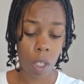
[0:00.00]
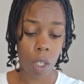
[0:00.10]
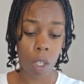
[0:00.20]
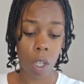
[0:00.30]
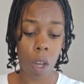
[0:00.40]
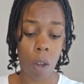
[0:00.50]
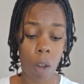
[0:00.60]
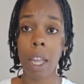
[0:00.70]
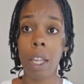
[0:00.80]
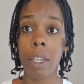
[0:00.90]

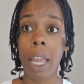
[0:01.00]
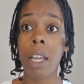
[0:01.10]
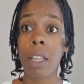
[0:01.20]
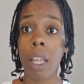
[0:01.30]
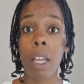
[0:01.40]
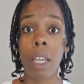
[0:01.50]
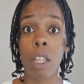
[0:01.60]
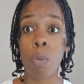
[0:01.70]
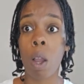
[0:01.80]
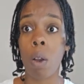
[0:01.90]
okay, they could
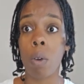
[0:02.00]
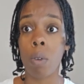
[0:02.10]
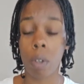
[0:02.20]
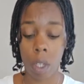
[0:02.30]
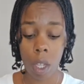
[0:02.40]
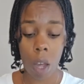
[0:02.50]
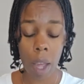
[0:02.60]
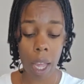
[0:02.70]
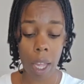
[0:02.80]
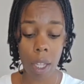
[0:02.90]
dethrone,
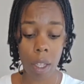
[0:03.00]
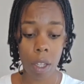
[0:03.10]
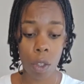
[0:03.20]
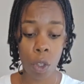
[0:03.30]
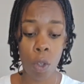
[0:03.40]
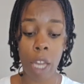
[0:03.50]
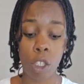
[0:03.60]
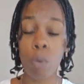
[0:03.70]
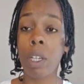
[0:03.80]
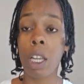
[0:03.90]
okay? That you
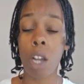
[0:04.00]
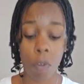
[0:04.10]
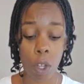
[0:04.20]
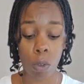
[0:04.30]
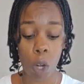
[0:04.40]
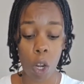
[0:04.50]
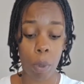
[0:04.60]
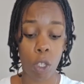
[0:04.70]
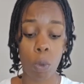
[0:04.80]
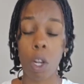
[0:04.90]
would get off your throne, but
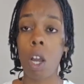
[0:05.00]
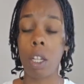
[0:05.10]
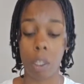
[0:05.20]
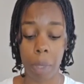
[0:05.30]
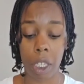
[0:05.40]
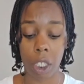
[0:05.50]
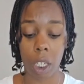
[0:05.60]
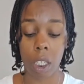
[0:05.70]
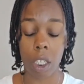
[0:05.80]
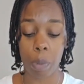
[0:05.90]
you were called to be a
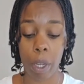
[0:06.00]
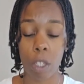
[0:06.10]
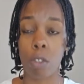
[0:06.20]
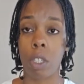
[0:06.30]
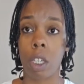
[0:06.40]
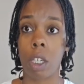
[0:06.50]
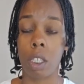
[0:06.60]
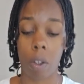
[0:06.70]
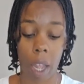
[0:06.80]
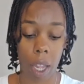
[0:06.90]
judge, a spiritual judge,
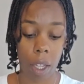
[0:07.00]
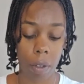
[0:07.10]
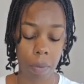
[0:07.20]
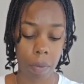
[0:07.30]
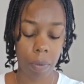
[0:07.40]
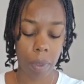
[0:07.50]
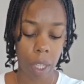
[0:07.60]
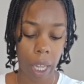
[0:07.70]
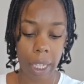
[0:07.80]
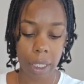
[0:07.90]
okay?
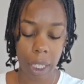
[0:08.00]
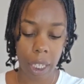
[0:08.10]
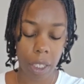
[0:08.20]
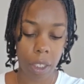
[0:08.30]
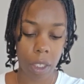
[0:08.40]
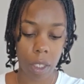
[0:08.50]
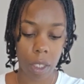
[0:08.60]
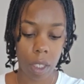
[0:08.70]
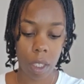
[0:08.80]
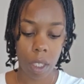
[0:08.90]
And teach,
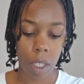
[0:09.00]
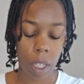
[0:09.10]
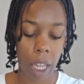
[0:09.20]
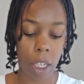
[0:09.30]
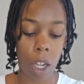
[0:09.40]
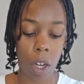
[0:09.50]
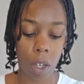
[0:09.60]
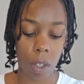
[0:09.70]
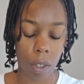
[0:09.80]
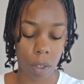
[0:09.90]
and learn,